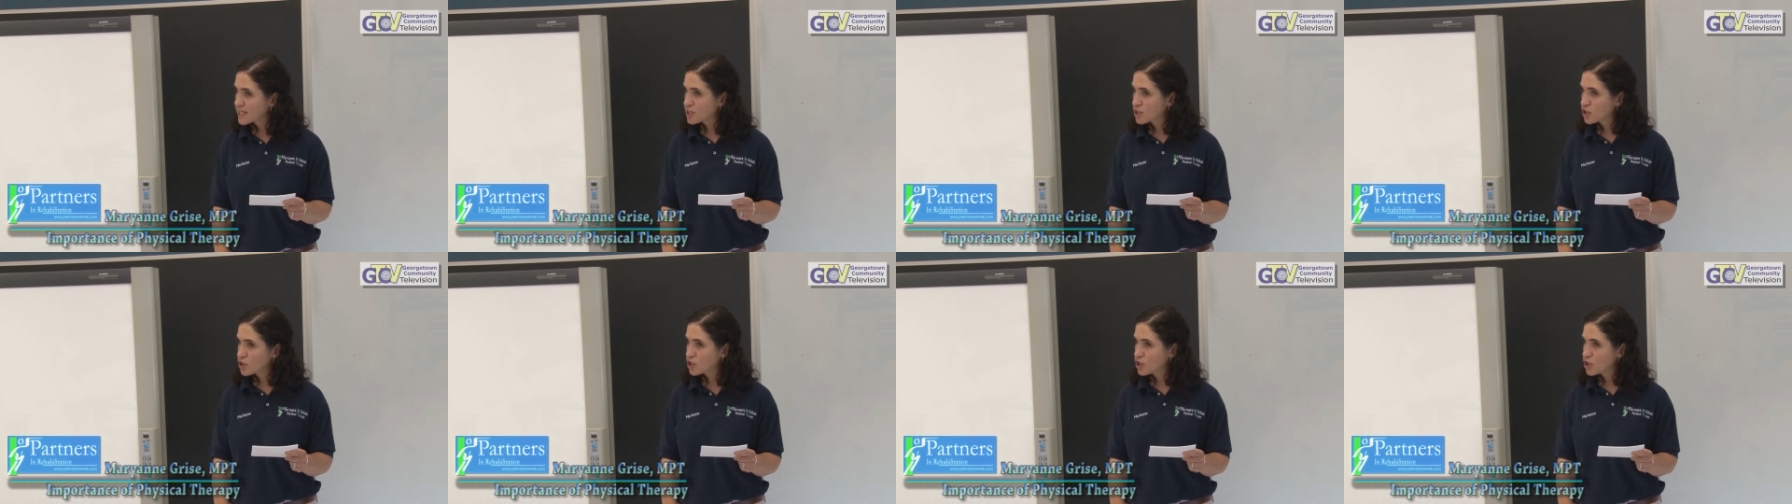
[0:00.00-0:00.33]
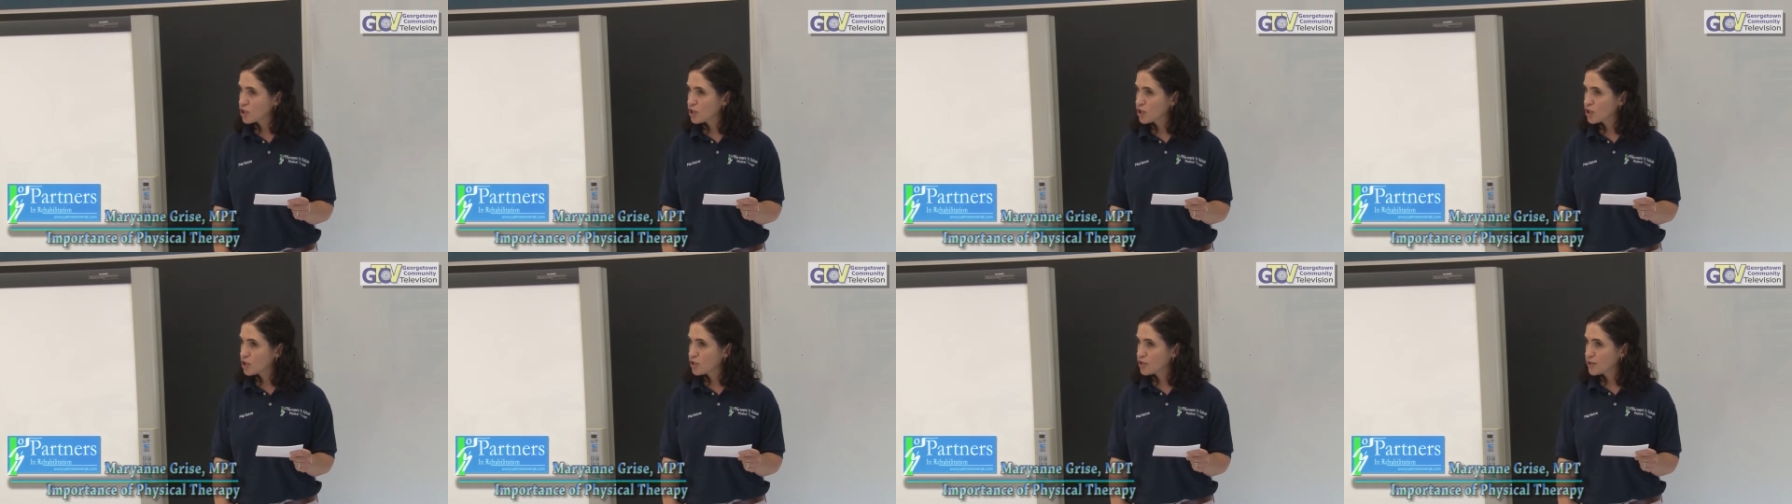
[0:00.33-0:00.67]
can
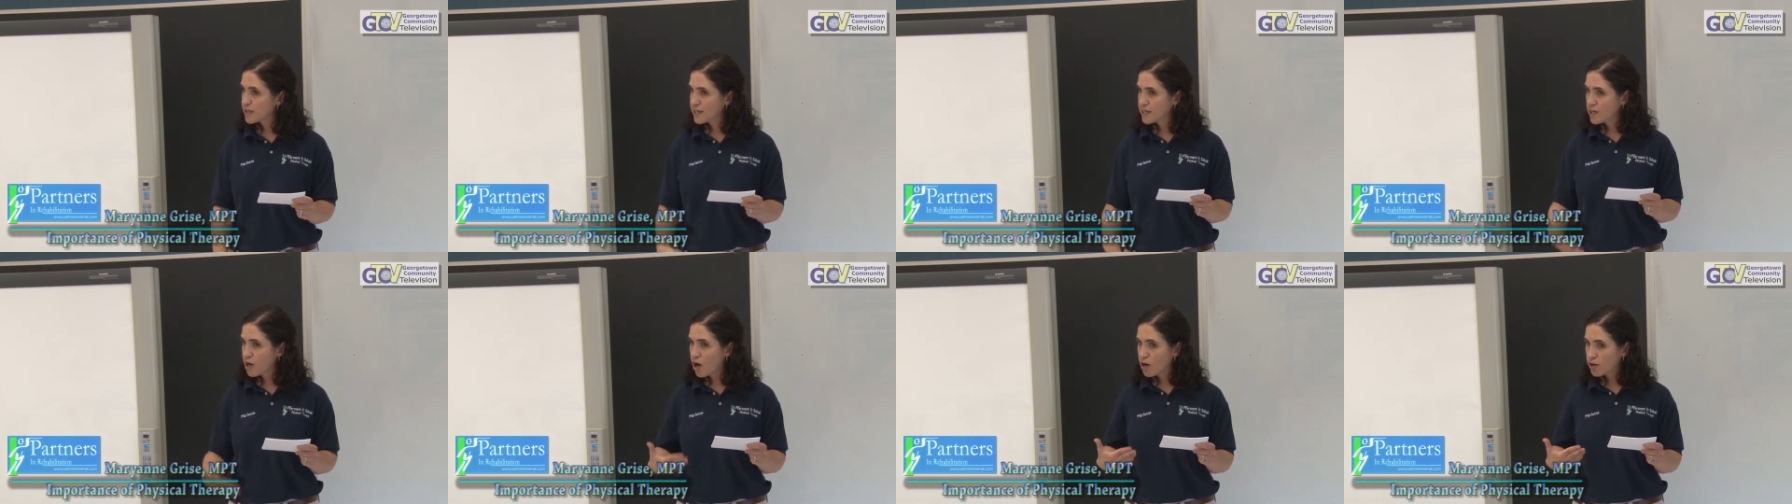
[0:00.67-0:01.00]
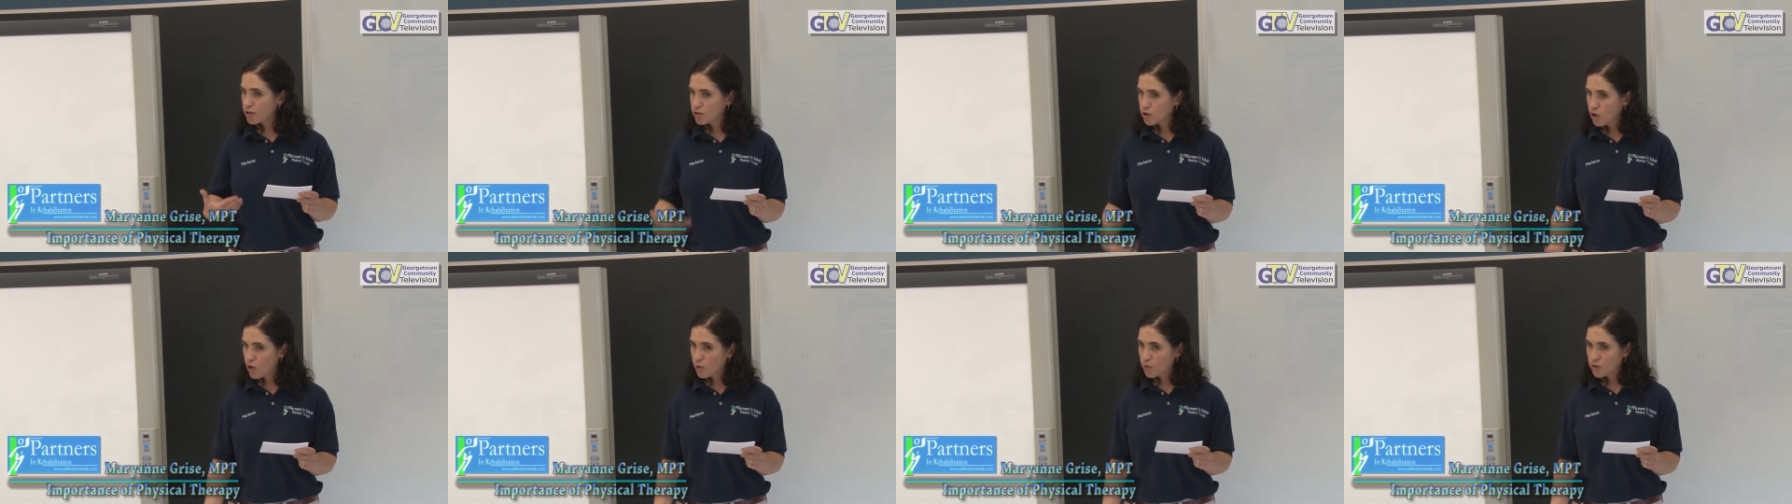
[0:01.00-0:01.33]
occur in
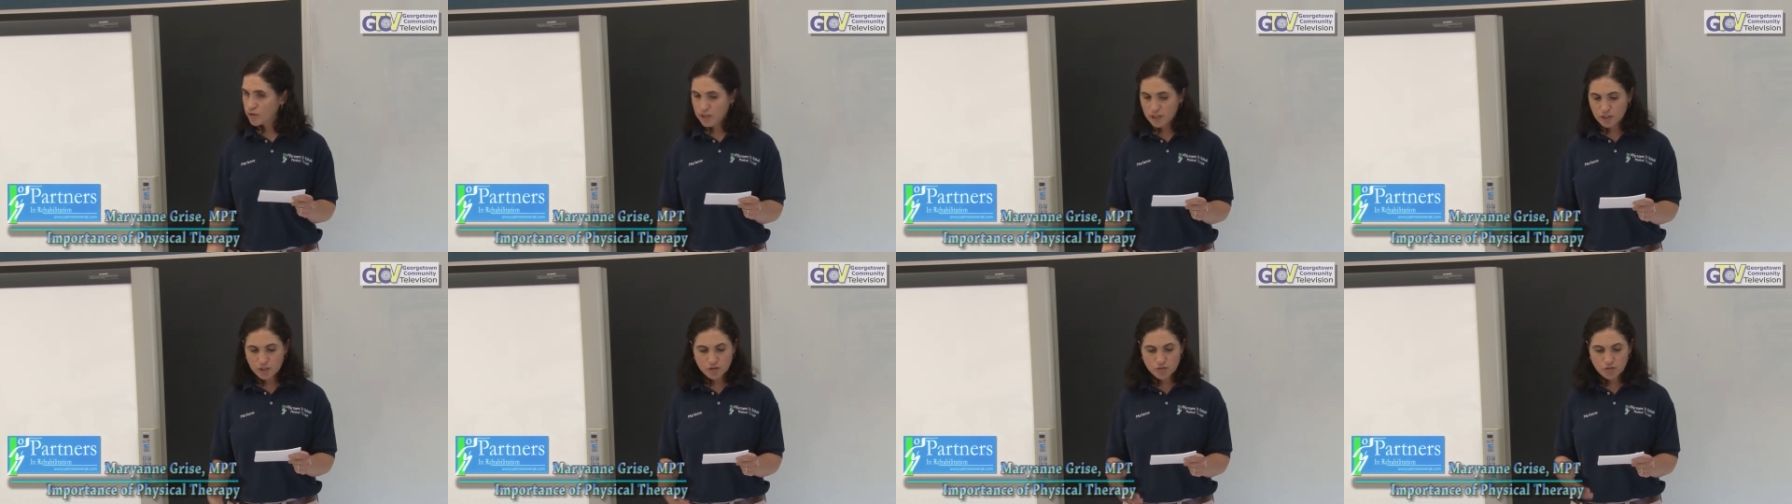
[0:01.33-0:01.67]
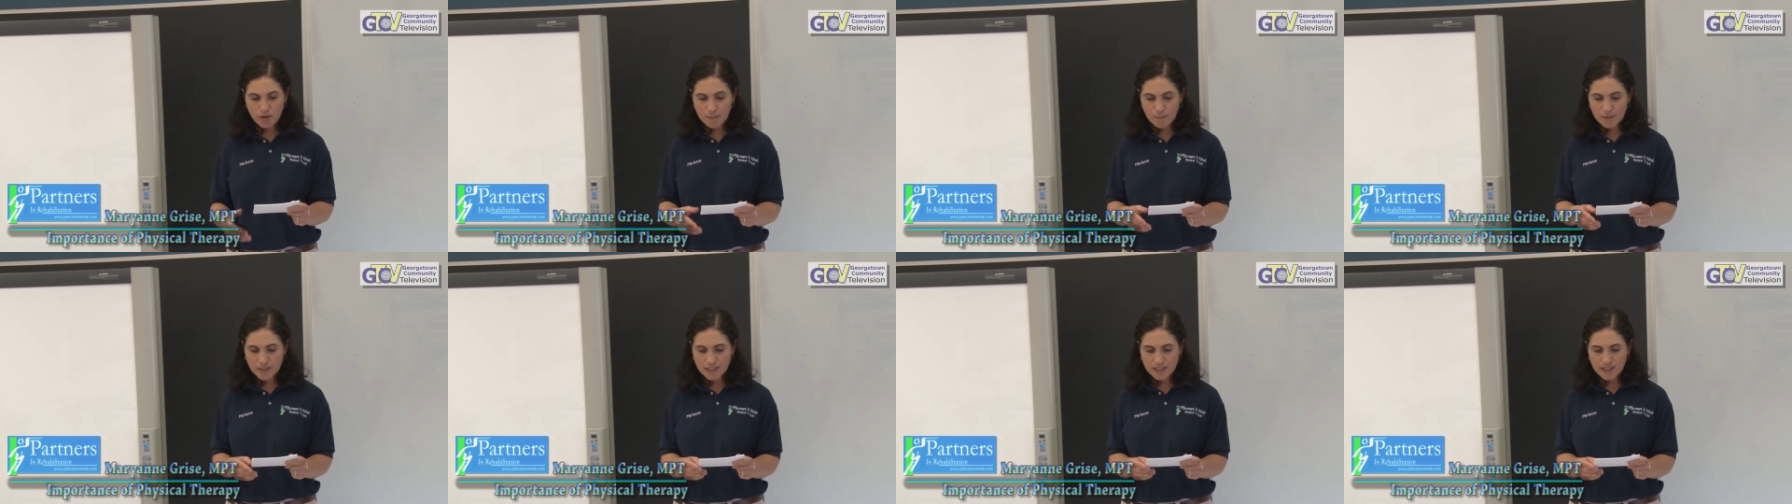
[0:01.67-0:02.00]
our lower
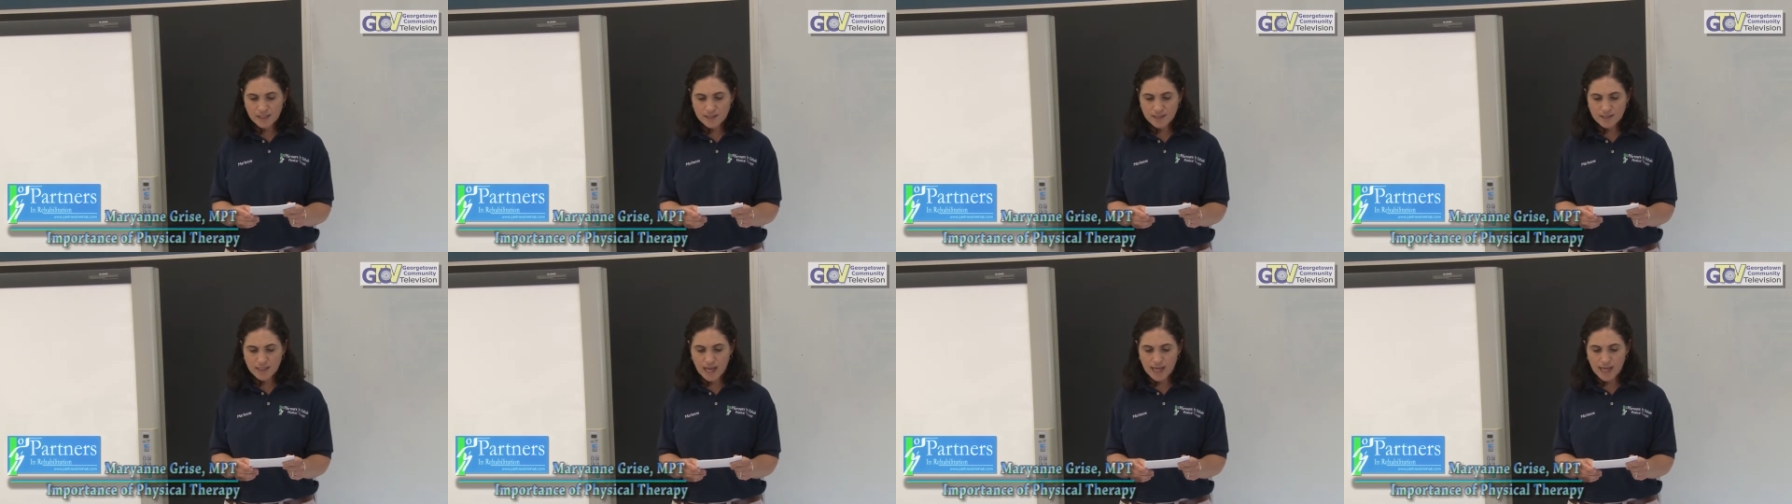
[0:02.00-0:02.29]
extremities